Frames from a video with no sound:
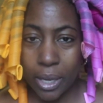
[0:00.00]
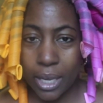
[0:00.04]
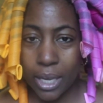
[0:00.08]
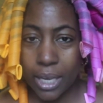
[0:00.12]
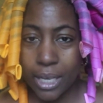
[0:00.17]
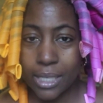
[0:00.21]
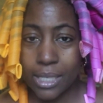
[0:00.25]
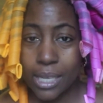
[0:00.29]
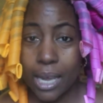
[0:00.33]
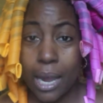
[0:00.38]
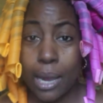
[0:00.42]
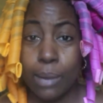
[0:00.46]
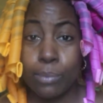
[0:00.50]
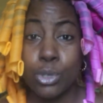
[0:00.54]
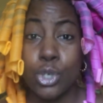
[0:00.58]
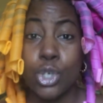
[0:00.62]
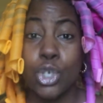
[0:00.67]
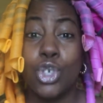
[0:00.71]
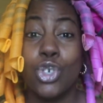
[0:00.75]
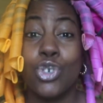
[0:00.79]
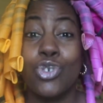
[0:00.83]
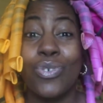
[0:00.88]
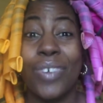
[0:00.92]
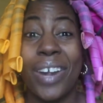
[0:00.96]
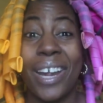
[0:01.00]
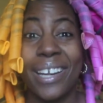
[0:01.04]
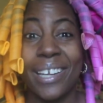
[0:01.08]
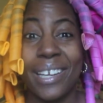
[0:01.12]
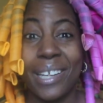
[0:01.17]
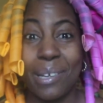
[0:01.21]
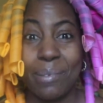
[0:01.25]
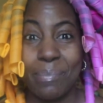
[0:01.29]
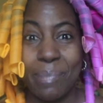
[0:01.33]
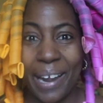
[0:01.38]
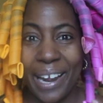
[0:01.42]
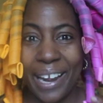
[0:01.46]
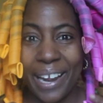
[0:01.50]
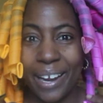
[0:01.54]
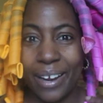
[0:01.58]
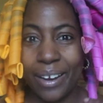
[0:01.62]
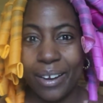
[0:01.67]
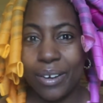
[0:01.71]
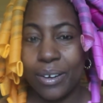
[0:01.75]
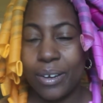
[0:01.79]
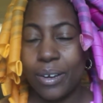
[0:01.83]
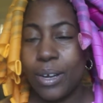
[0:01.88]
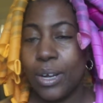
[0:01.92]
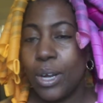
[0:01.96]
is I'm straightening my
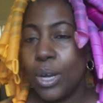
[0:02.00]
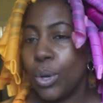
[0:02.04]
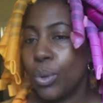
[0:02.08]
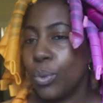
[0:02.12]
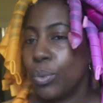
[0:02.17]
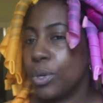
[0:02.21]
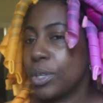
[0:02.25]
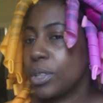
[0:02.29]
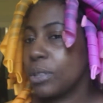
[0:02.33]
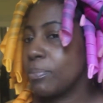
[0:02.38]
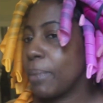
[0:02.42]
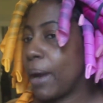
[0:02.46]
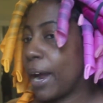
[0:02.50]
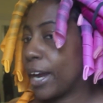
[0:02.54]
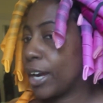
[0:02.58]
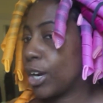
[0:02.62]
hair with my